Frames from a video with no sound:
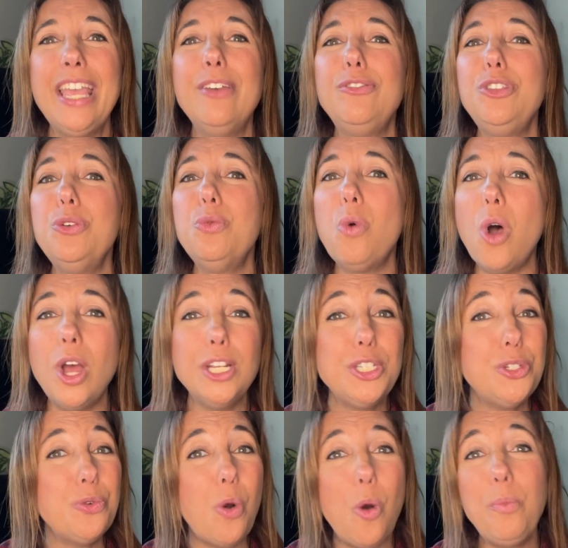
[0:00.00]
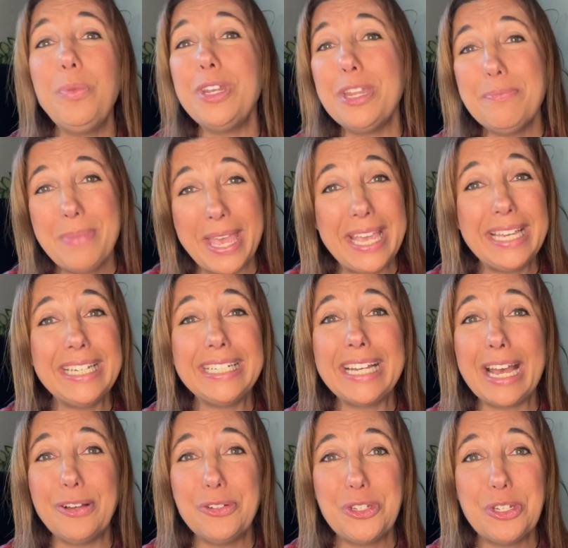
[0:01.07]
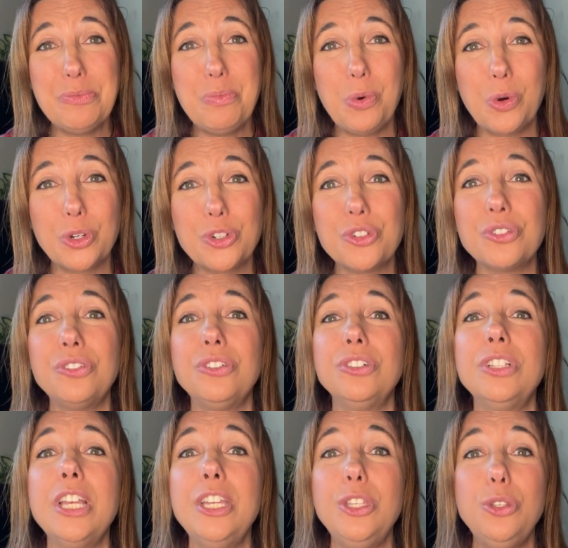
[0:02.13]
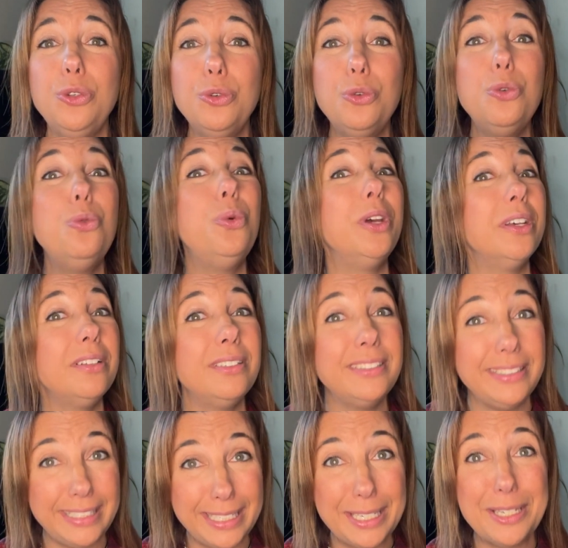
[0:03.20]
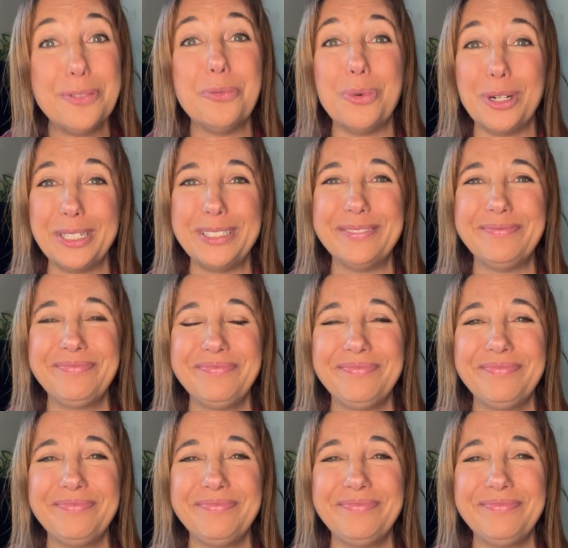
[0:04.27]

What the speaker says: If you want to open a bank account in Portugal, you will need one.